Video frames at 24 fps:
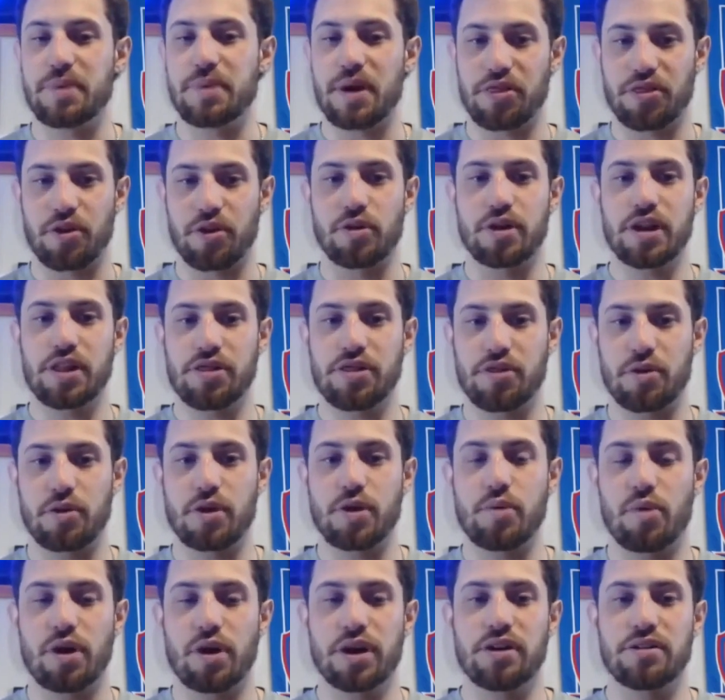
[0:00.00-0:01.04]
about 30,
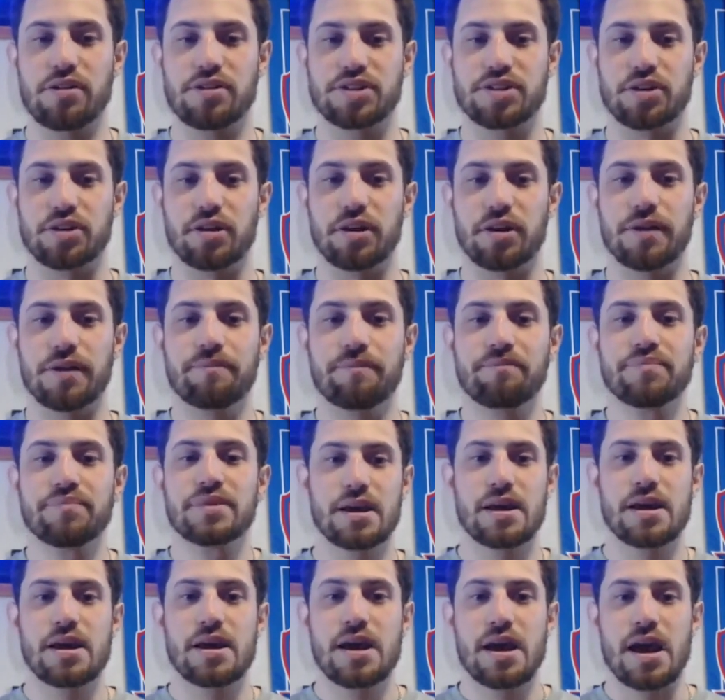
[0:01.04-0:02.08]
31 years old.
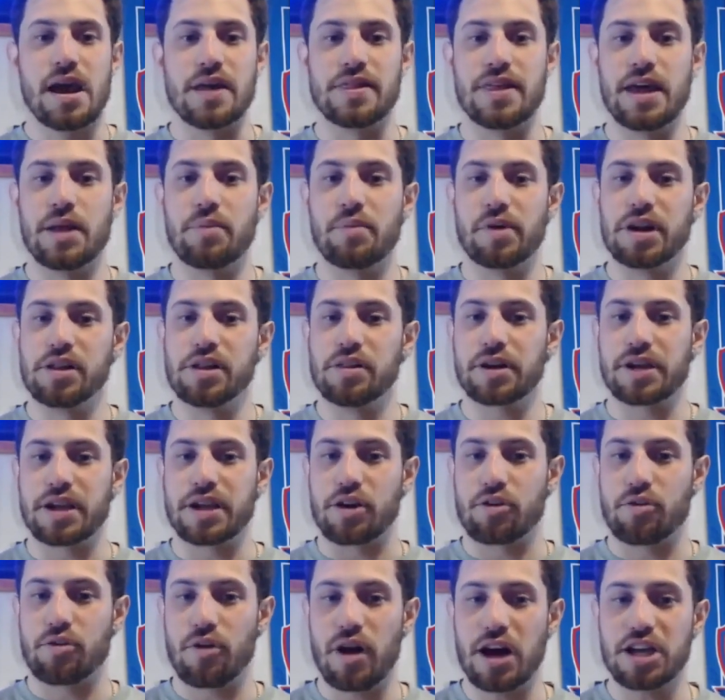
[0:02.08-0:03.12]
And then when you look
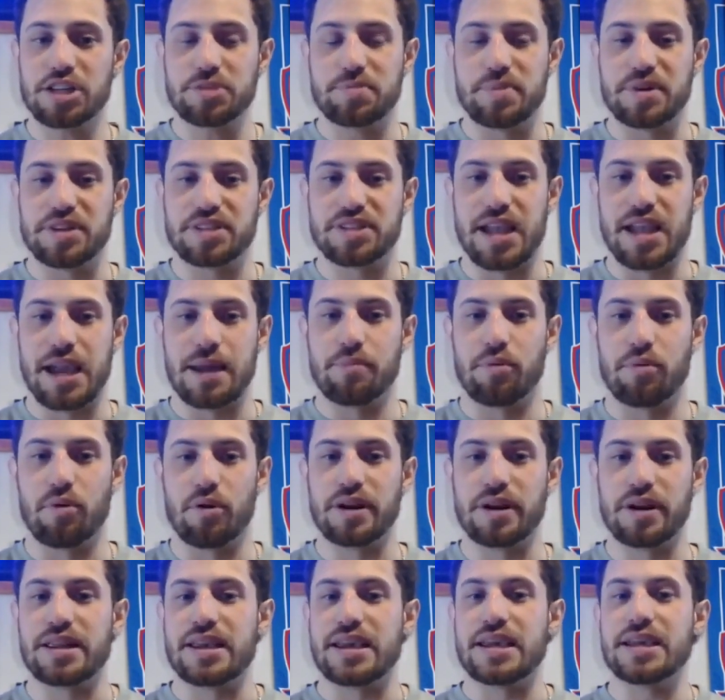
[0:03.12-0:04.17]
at Crosby's
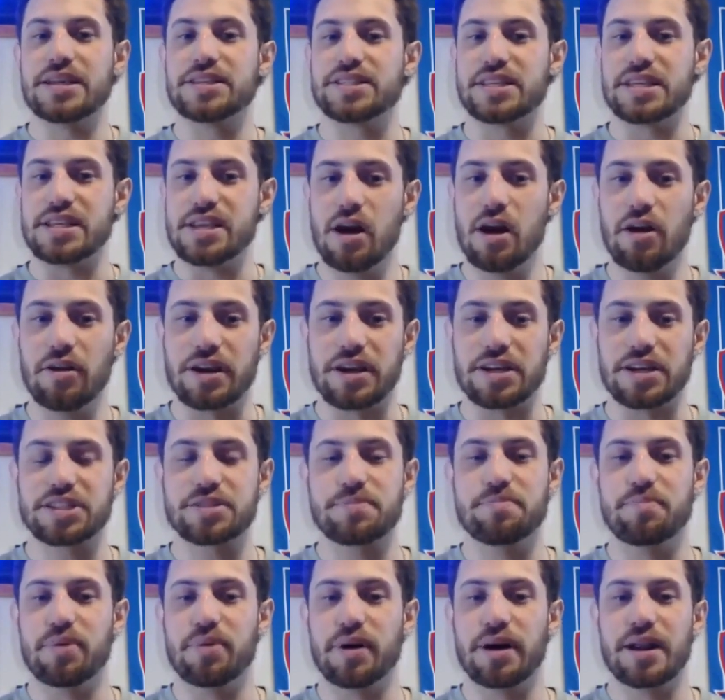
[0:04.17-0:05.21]
standpoint, he's the
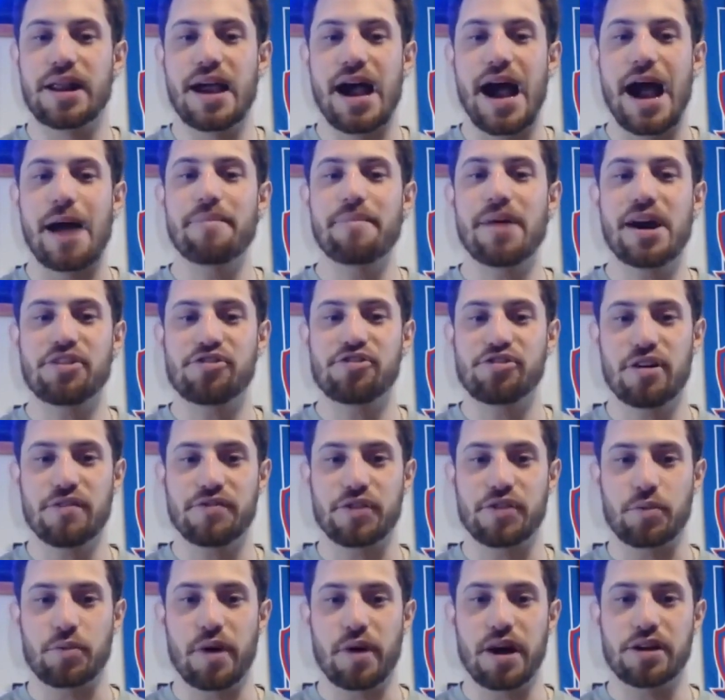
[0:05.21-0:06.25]
youngest, but I'm not sure
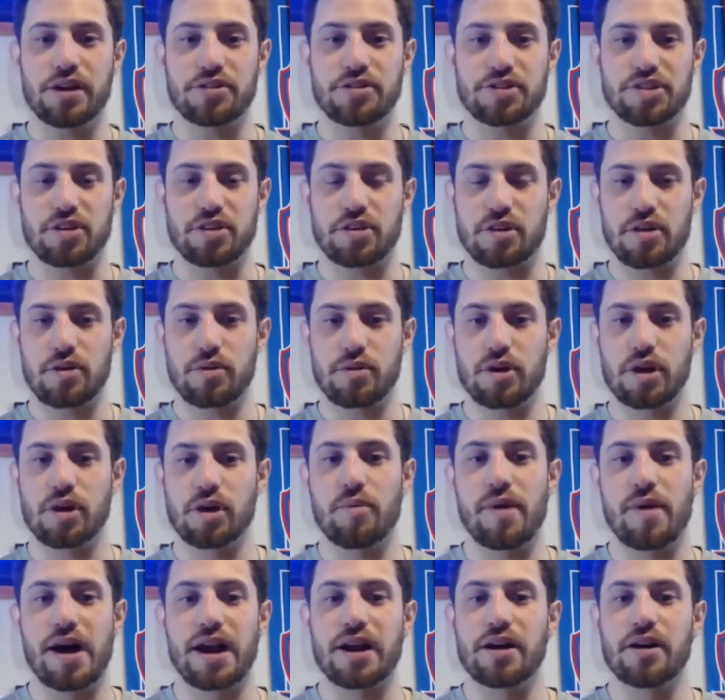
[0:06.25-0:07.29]
if the Raiders are going
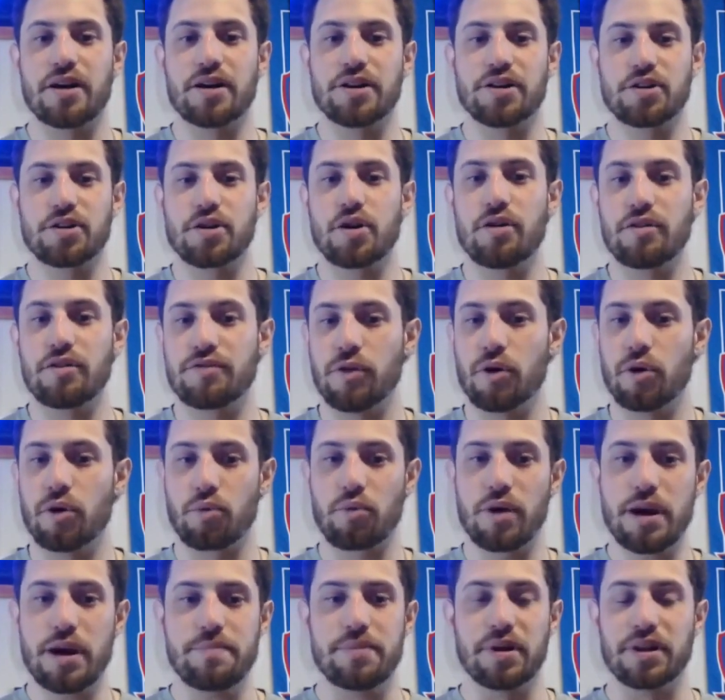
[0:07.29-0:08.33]
to want to undergo a full
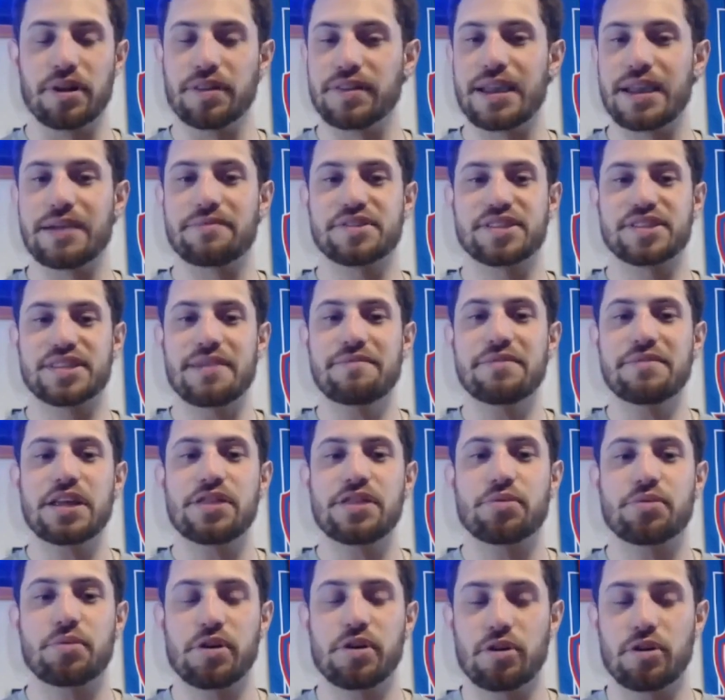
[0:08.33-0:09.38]
rebuild. They have
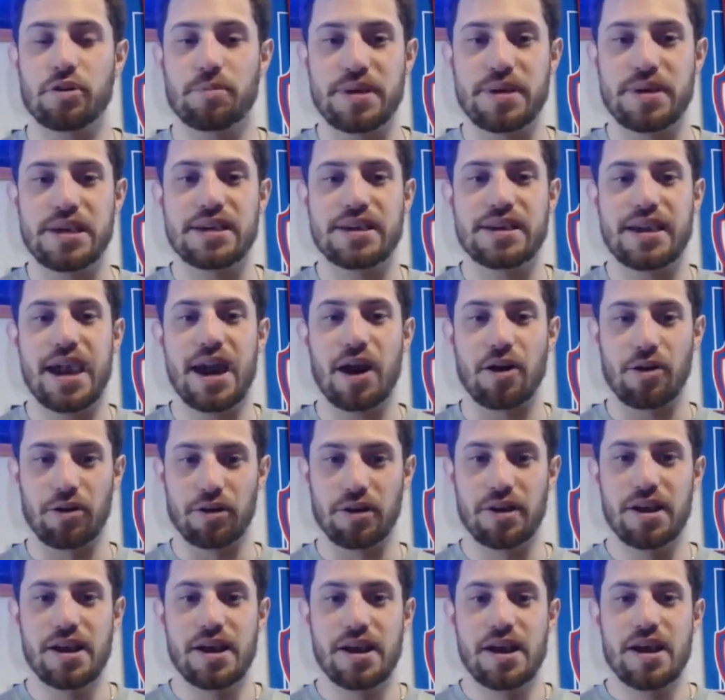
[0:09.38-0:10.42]
73-year-old Pete
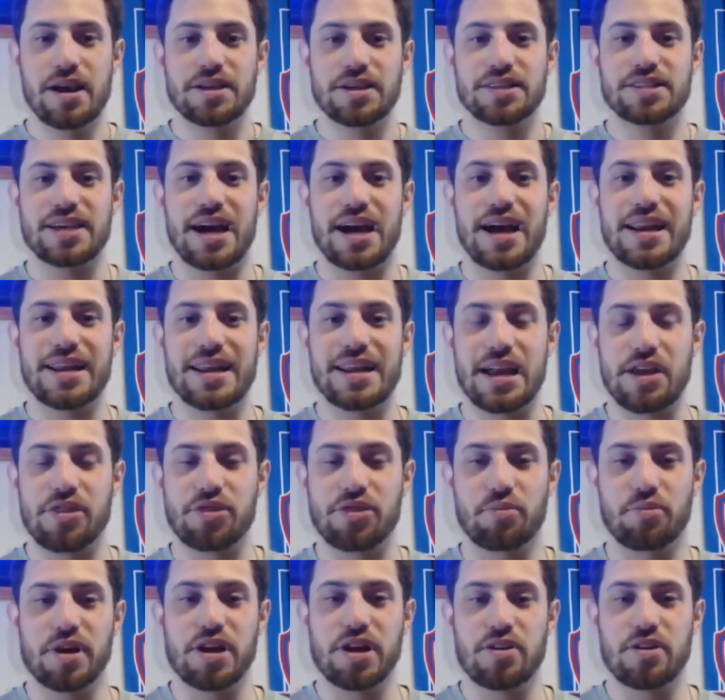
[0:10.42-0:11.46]
Carroll signing a
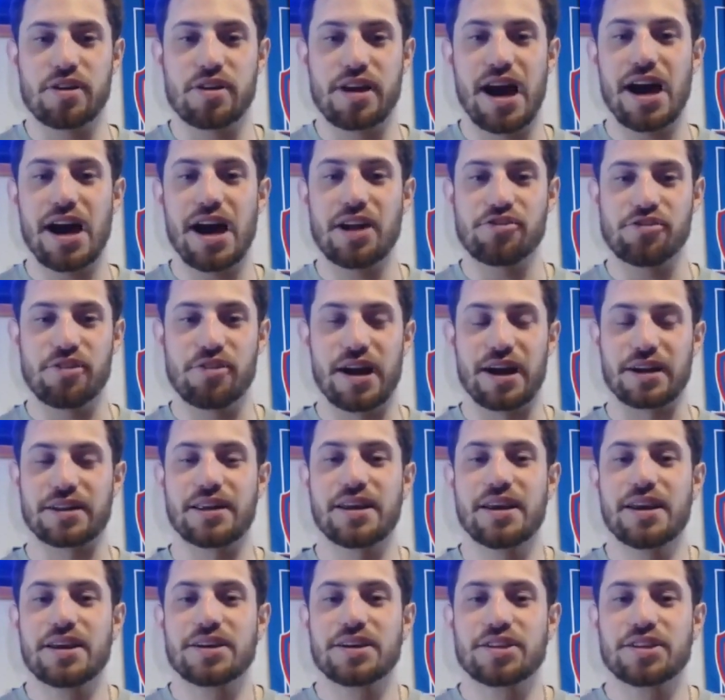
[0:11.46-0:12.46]
3-year contract.